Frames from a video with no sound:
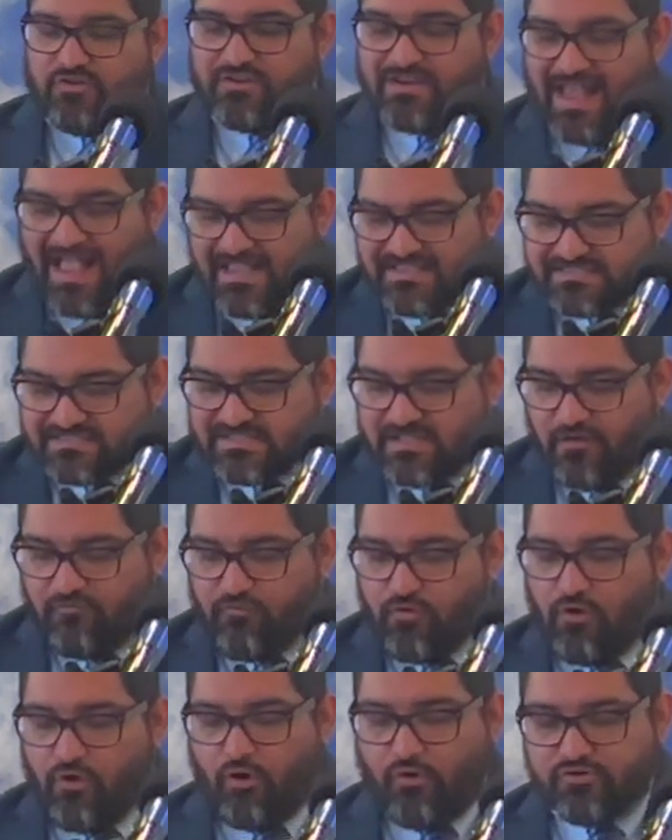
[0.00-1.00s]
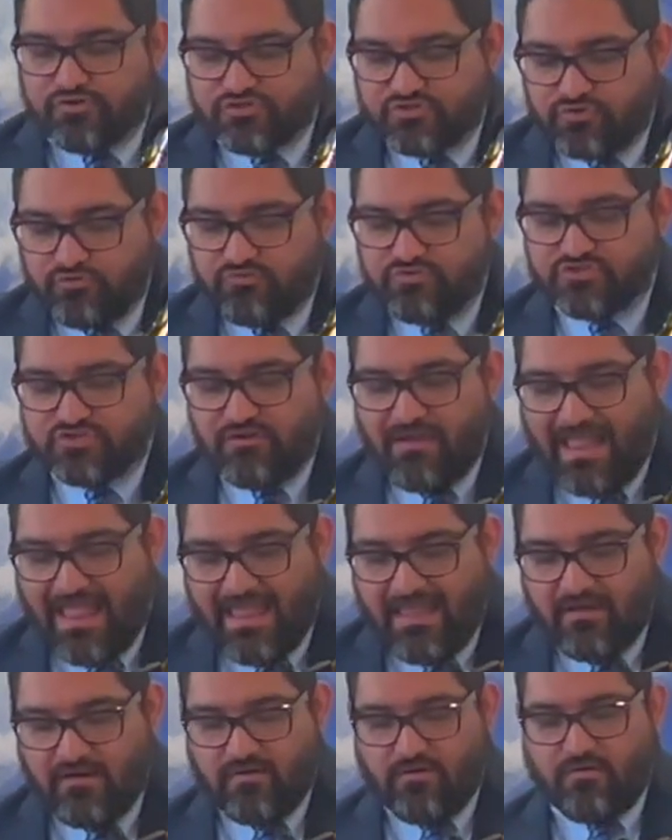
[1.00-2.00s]
not self-willed or soon to
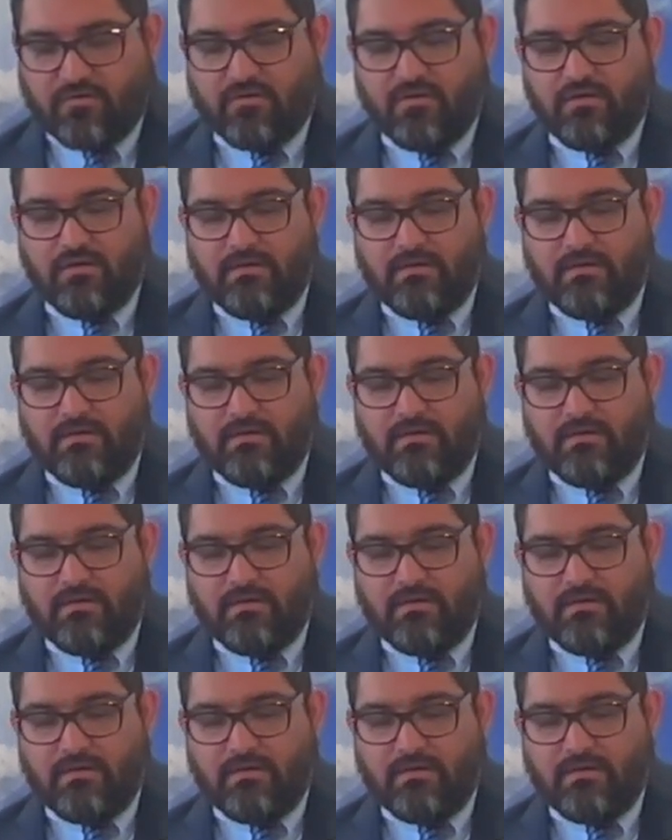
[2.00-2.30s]
anger.